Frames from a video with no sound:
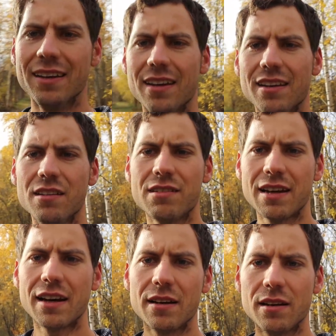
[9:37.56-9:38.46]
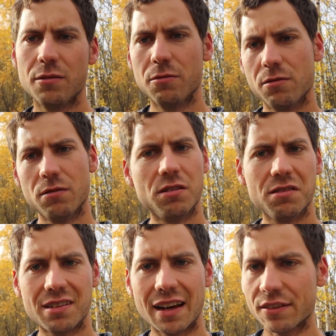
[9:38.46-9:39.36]
And this had
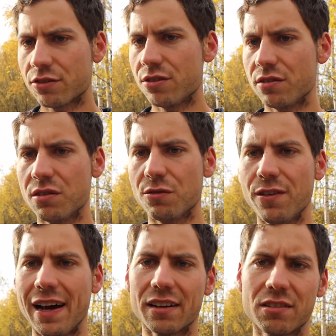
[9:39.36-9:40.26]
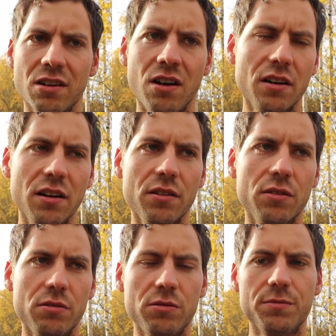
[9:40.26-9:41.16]
disastrous effects on
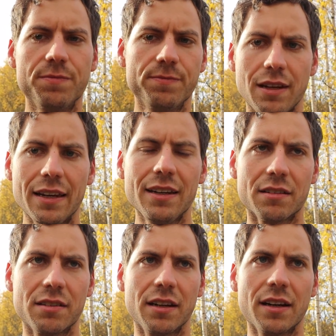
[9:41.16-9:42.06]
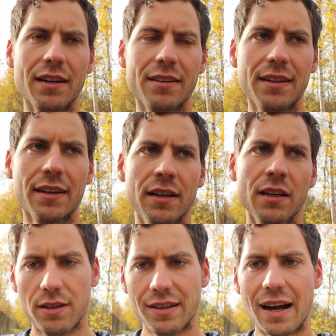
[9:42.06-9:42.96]
the whole dating scene. I think
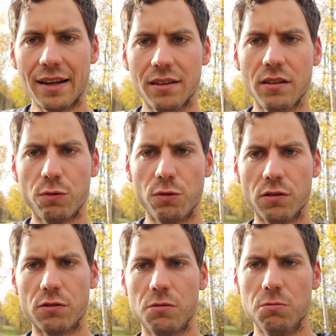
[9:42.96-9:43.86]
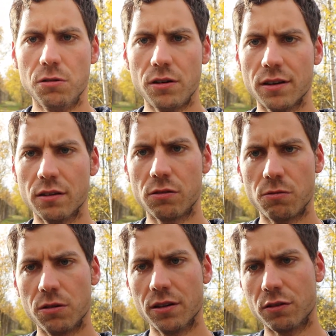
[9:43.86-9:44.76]
the 90s was where
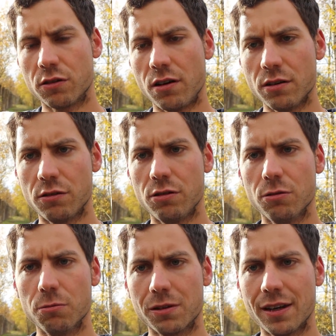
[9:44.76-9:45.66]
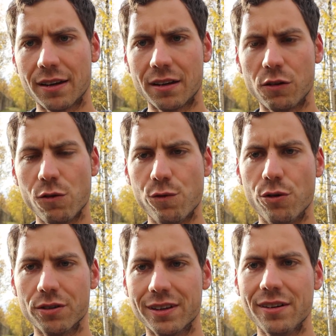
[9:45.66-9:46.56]
this really started to kick into
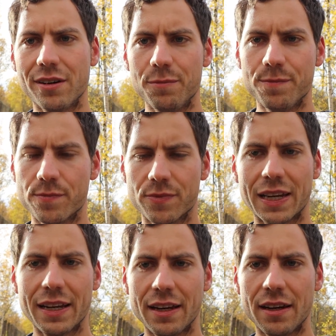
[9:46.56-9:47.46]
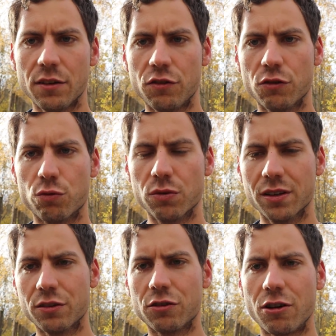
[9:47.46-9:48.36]
full gear, and it just
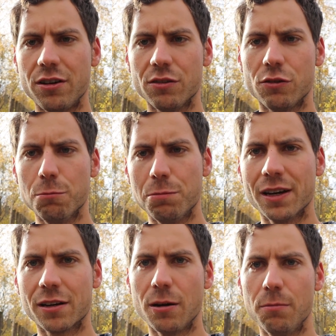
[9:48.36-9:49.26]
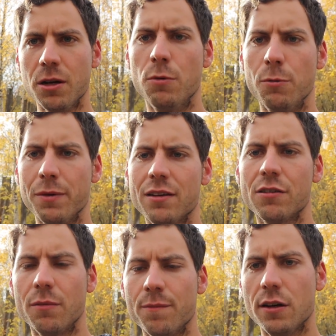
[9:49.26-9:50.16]
really started to pick up
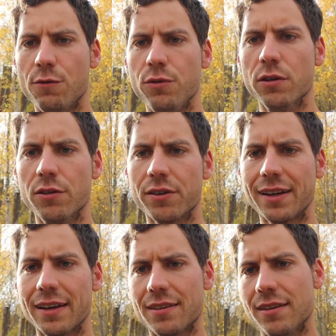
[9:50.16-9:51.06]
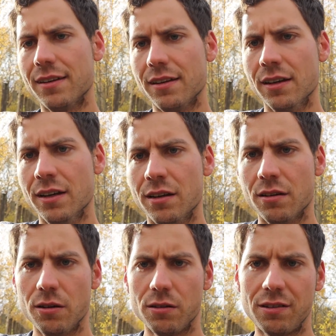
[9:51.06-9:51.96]
momentum. If we look at the
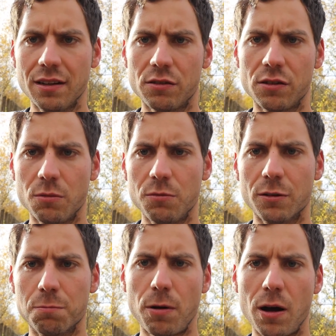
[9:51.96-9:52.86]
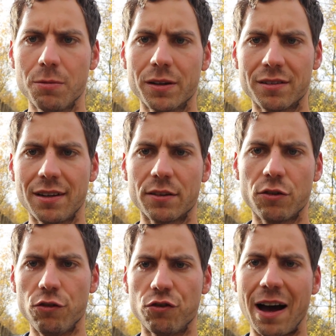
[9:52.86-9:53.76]
system with public
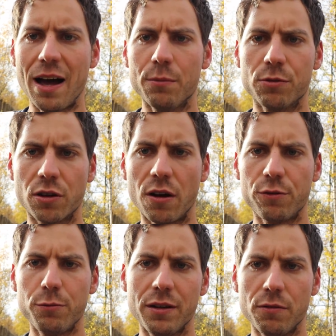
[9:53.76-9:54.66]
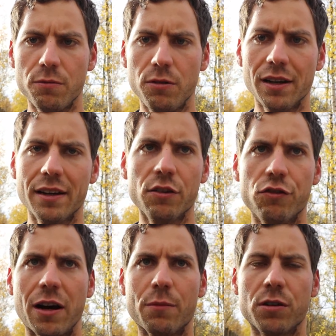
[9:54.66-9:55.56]
sector jobs, government related
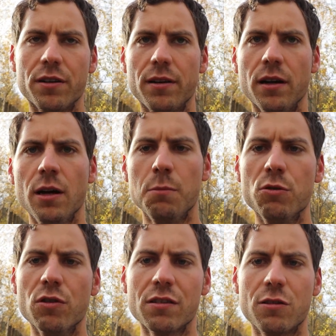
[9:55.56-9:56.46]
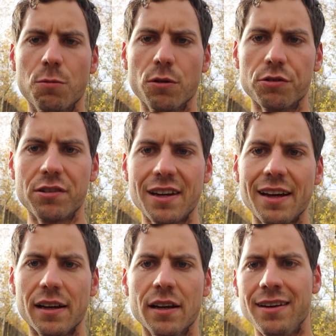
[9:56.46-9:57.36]
jobs on the municipal,
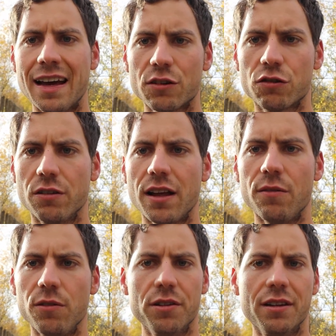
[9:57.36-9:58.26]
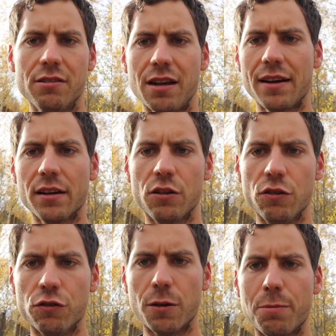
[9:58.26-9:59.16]
state, national level, this had a
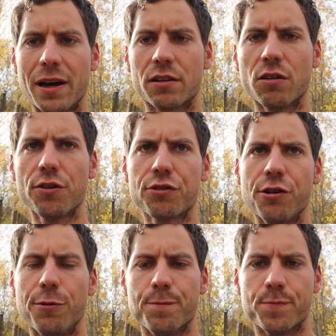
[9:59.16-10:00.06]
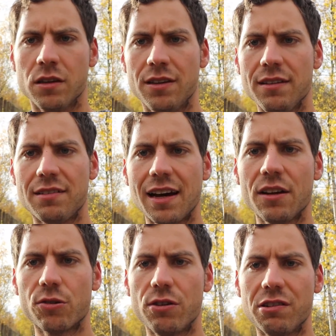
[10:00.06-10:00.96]
huge impact also. The
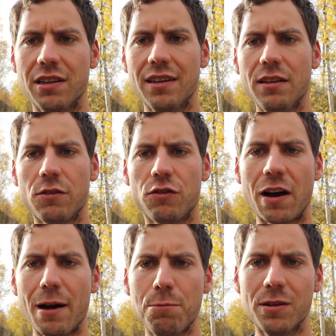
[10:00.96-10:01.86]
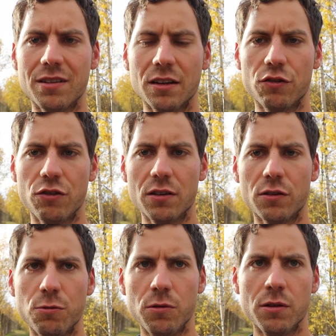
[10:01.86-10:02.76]
salaries in these job
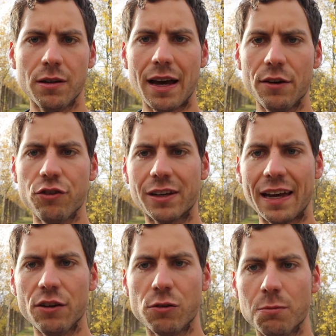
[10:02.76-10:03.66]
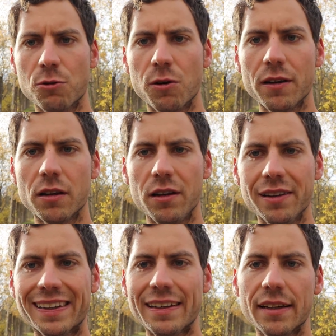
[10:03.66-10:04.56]
positions, education being one of the
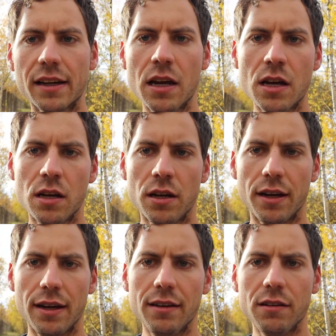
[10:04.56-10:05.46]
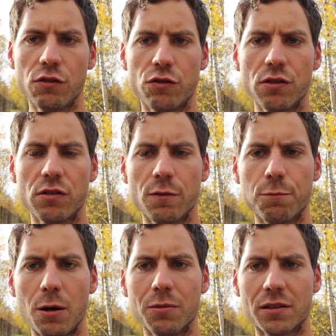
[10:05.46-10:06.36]
leading industries of
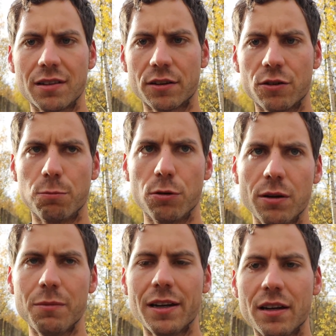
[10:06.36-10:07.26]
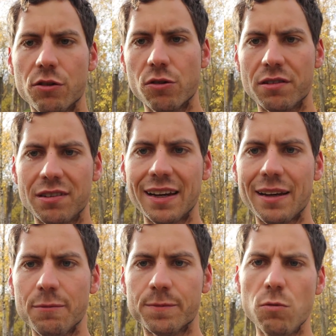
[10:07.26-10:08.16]
public sector employment in
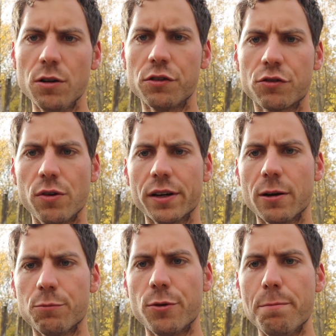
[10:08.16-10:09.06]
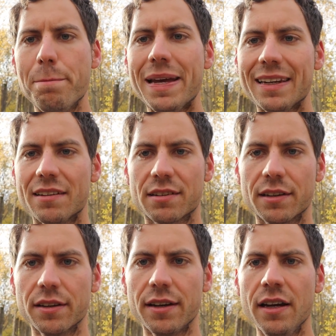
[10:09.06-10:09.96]
USA, was going up
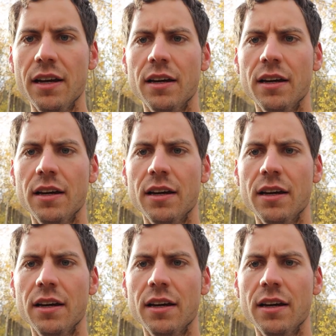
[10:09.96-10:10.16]
tremendously. The